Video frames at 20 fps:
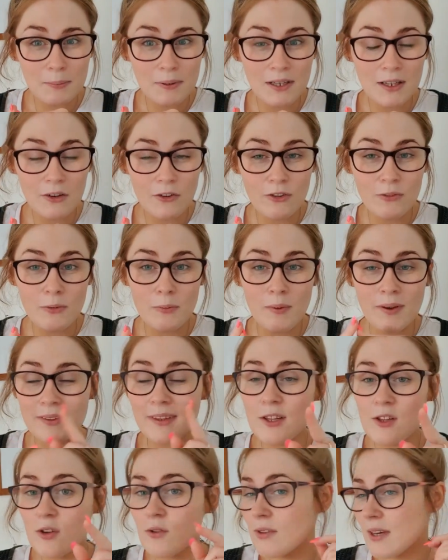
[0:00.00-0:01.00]
And I feel
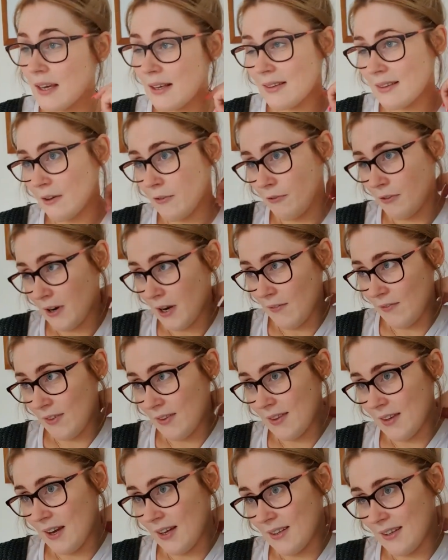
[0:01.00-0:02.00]
like the peanut crispy bars, they
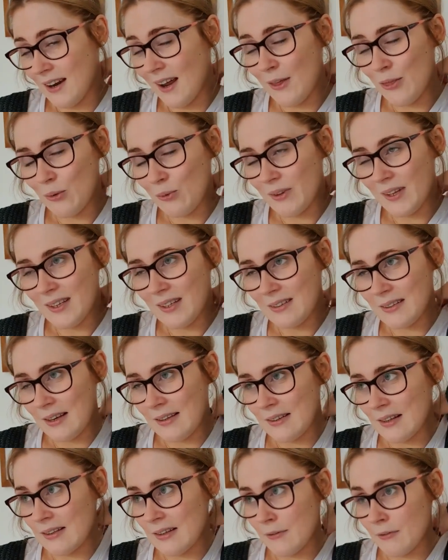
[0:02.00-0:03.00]
do taste different, I've
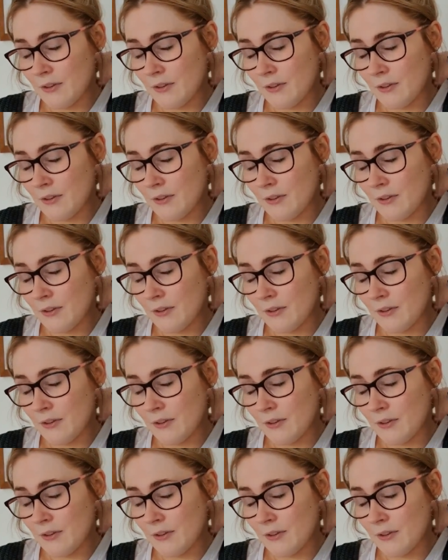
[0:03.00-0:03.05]
decided.